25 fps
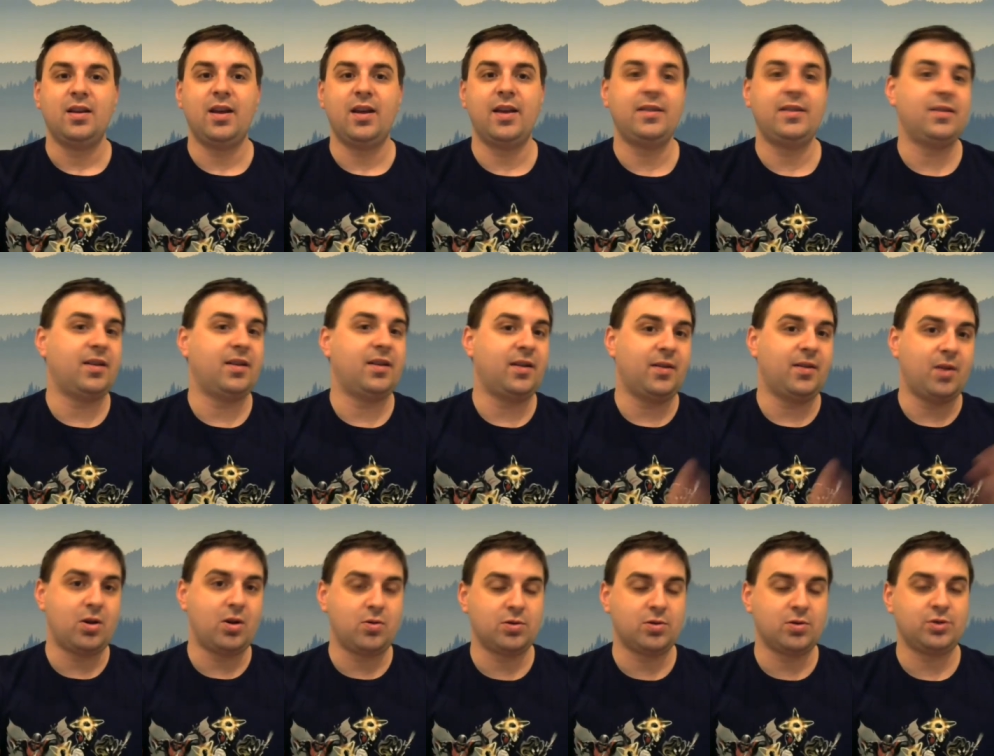and,
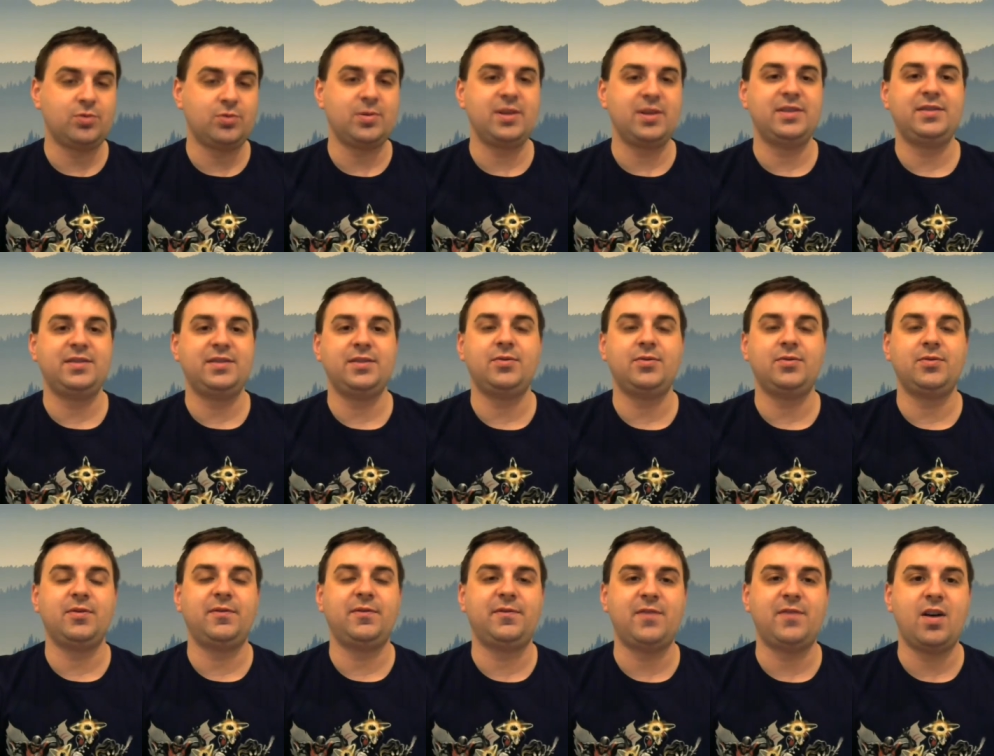uh, of course, twentieth
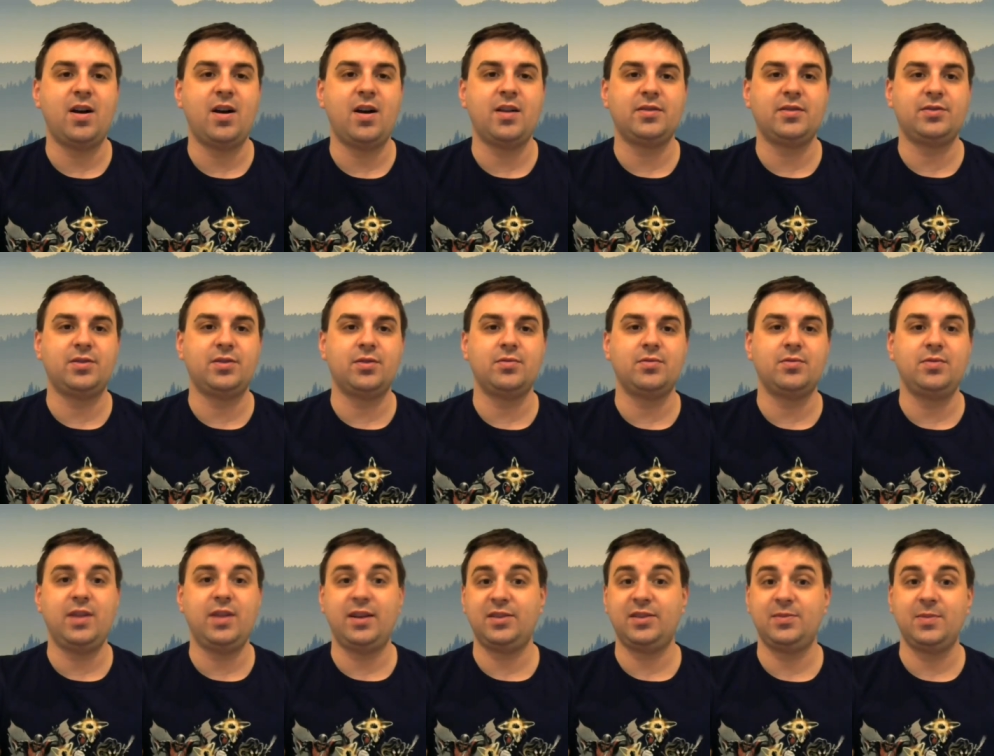Century Fox
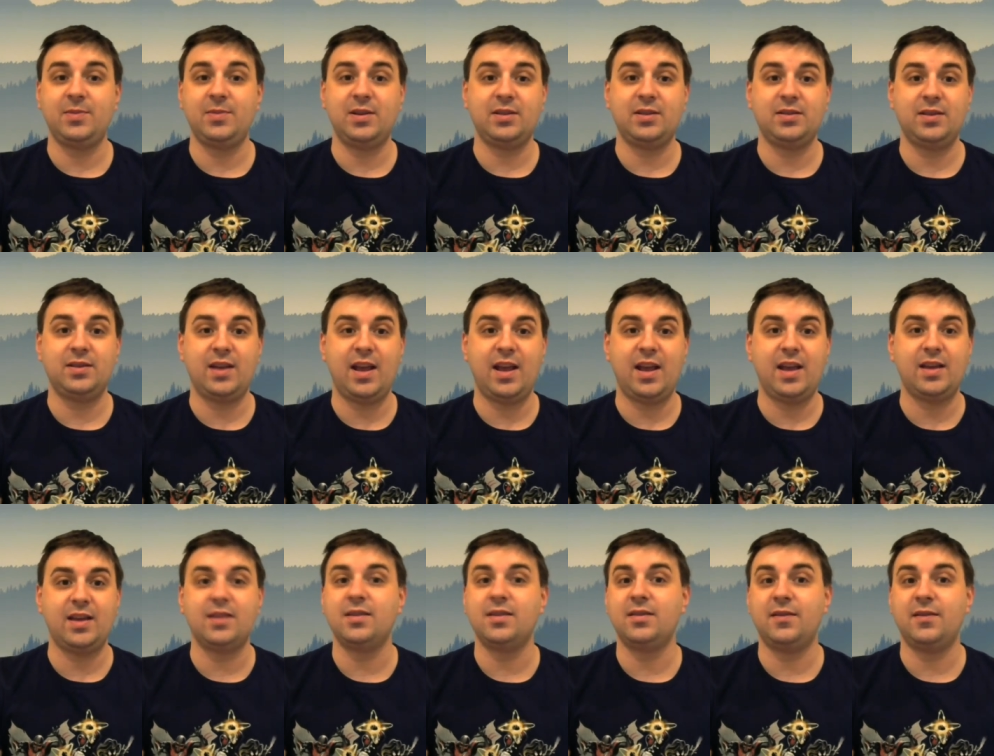owned X-Men
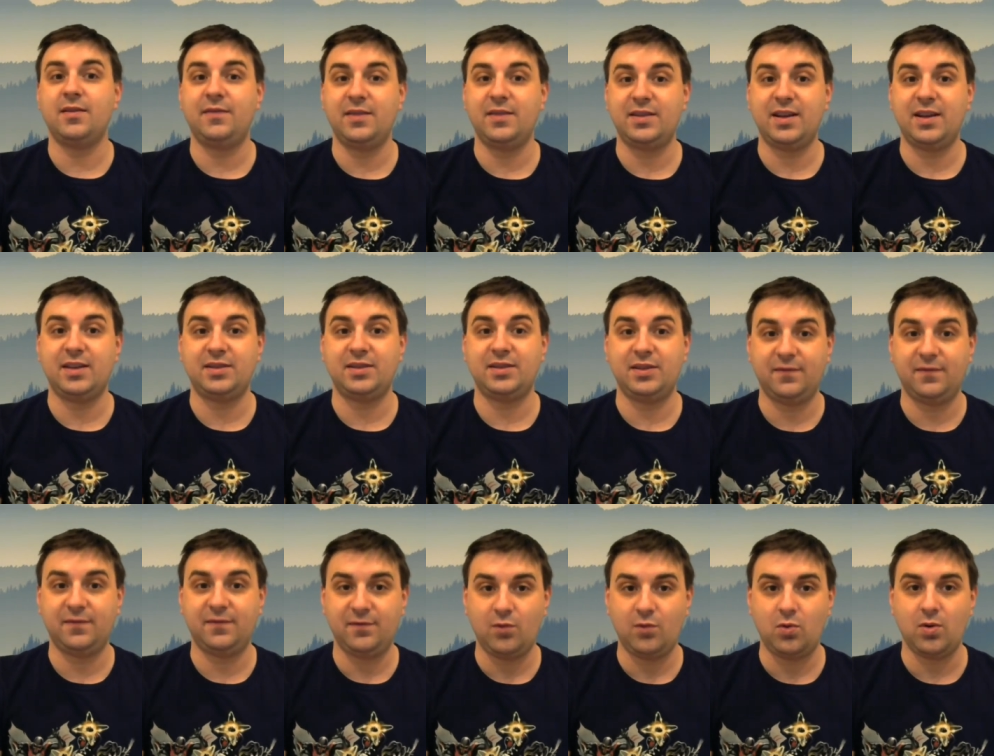and the Fantastic
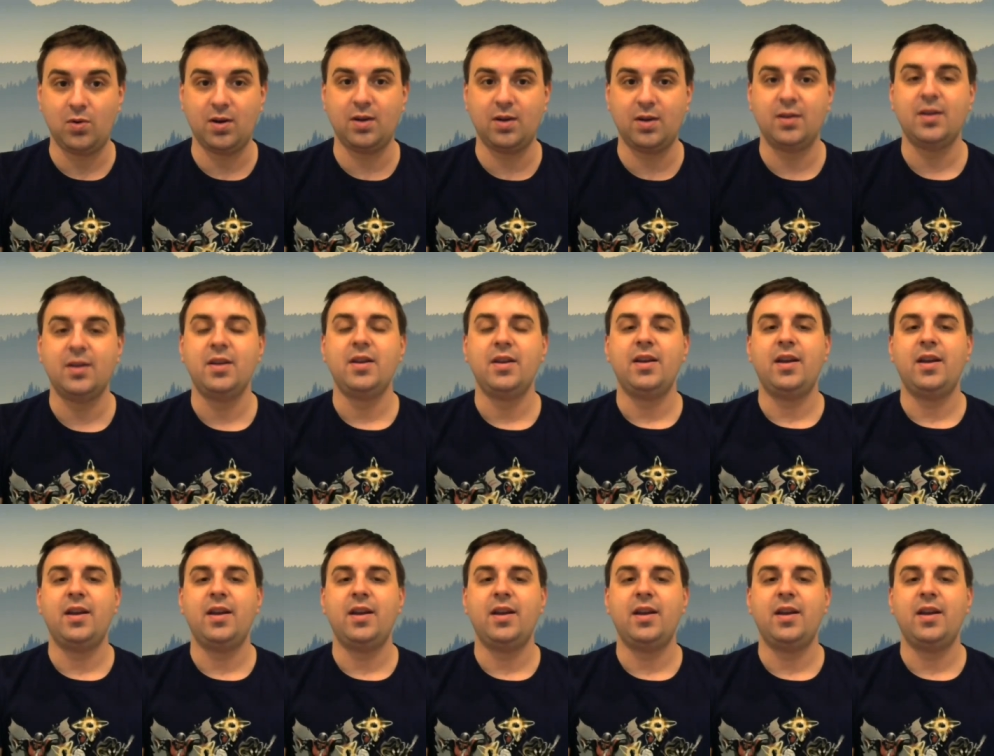Four,